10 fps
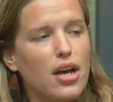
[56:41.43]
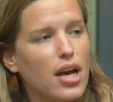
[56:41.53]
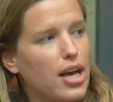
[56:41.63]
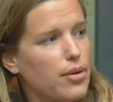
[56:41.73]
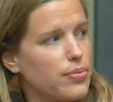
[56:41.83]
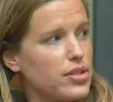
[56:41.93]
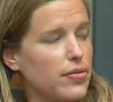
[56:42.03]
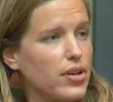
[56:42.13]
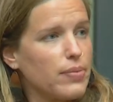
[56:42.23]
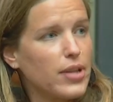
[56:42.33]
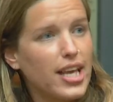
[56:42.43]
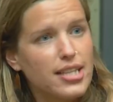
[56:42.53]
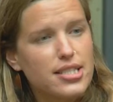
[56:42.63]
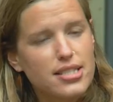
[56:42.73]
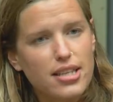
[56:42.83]
um, different
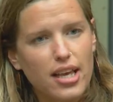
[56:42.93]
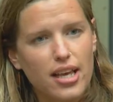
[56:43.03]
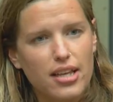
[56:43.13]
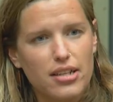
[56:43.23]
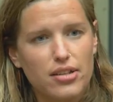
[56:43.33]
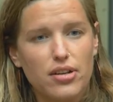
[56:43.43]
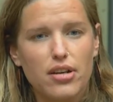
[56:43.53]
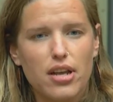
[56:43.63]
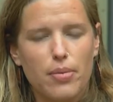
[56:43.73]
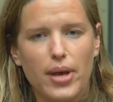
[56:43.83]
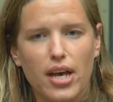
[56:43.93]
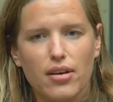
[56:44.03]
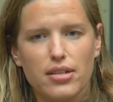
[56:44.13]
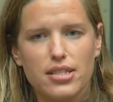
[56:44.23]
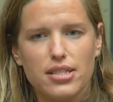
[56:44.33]
plants and learn
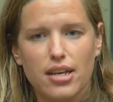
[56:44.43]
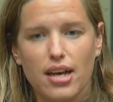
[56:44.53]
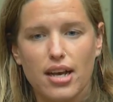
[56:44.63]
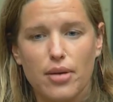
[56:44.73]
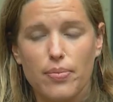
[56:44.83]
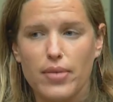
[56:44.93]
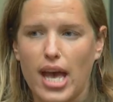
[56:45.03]
about um,